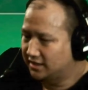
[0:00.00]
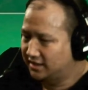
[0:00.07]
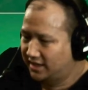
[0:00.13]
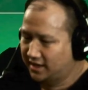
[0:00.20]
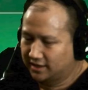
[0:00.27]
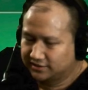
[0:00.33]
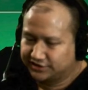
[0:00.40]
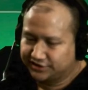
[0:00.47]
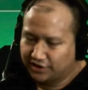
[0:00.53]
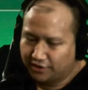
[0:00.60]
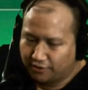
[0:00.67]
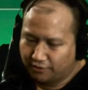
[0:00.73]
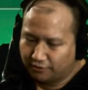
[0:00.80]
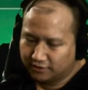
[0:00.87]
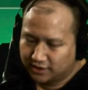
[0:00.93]
yeah,
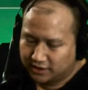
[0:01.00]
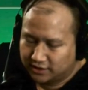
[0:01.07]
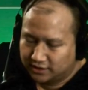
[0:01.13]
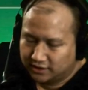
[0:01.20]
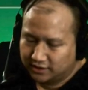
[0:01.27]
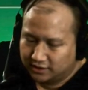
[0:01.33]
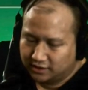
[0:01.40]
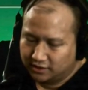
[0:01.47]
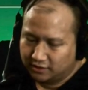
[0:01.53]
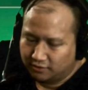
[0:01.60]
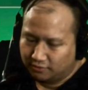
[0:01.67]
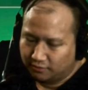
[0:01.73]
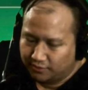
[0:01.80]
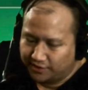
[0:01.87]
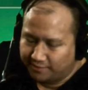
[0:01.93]
so
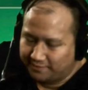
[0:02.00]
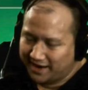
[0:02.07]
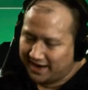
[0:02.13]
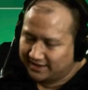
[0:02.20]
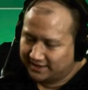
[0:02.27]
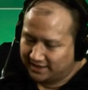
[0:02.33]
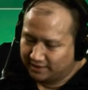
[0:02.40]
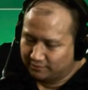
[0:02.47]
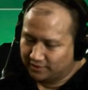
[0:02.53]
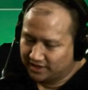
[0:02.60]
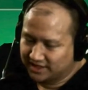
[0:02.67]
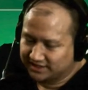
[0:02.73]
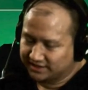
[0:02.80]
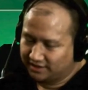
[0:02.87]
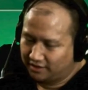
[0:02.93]
the bad thing
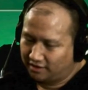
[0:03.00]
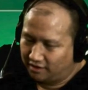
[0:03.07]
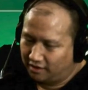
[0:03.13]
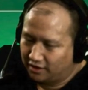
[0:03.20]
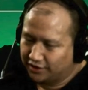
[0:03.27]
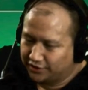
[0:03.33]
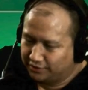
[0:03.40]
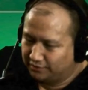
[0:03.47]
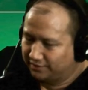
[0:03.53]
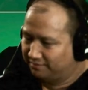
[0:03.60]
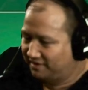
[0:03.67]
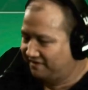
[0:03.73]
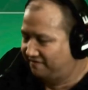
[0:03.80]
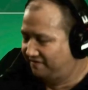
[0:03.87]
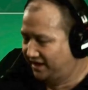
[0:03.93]
was arguing with
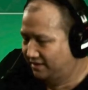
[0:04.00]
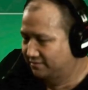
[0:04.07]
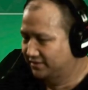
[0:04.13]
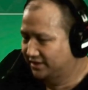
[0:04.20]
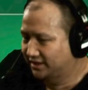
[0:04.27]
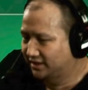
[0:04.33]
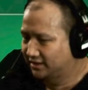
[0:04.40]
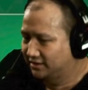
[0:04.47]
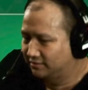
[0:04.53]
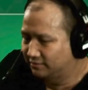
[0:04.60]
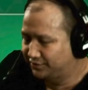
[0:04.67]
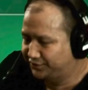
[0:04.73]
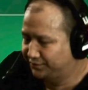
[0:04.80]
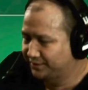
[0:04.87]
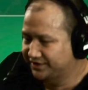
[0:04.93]
my family,
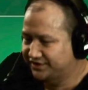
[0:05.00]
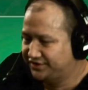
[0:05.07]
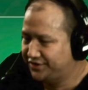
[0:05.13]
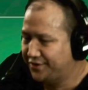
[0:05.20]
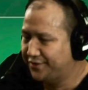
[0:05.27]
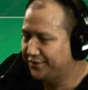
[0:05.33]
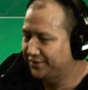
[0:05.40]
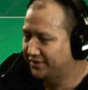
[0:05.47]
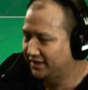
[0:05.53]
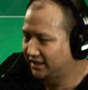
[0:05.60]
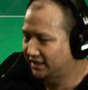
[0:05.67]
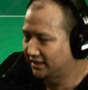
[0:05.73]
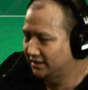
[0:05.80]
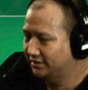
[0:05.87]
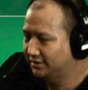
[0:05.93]
which was
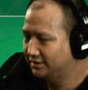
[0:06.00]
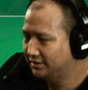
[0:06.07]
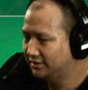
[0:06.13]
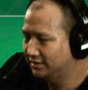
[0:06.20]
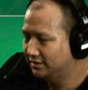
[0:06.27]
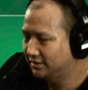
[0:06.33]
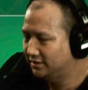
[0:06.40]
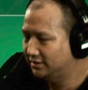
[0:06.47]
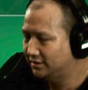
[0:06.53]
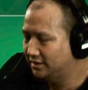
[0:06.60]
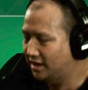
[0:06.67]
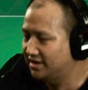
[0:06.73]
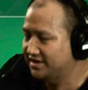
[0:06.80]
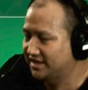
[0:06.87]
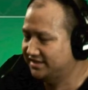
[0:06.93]
totally
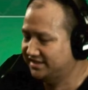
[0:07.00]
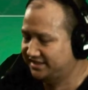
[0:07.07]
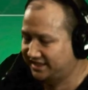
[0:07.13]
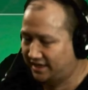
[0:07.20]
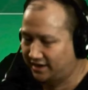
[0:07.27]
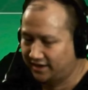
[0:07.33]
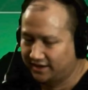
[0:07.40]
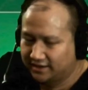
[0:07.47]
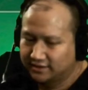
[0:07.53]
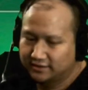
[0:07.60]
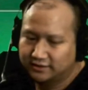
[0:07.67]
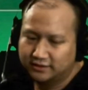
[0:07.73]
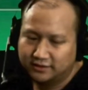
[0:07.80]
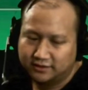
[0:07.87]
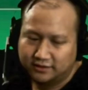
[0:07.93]
unnecessary,
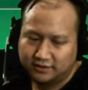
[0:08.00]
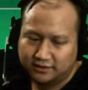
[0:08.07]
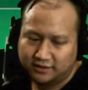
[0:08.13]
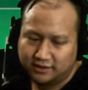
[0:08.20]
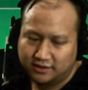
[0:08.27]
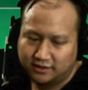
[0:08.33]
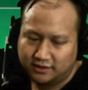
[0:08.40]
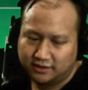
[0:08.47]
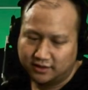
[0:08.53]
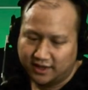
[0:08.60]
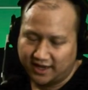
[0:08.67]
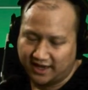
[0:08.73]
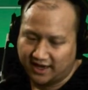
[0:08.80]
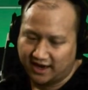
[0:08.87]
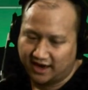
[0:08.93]

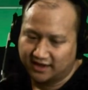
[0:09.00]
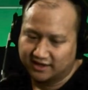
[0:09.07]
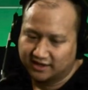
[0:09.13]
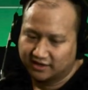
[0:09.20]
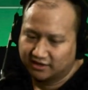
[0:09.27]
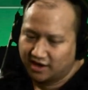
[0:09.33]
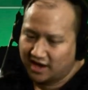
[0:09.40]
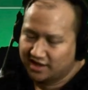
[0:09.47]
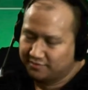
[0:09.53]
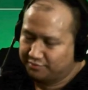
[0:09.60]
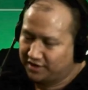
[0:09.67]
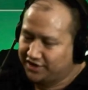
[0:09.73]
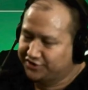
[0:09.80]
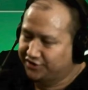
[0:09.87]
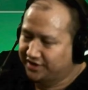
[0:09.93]
and a lot of the
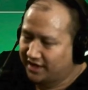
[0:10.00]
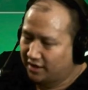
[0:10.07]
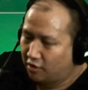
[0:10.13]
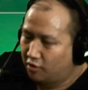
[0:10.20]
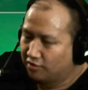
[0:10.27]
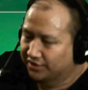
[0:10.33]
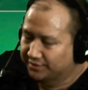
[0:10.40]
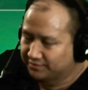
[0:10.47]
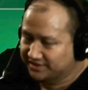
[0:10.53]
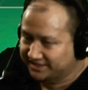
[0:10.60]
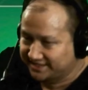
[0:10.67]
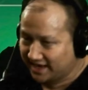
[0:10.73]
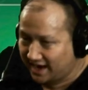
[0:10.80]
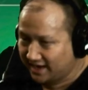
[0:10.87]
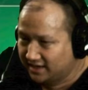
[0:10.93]
pressure that Hold'em was
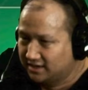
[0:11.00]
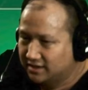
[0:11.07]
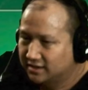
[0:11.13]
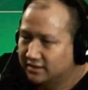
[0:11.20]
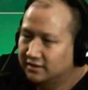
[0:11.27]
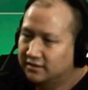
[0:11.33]
dying,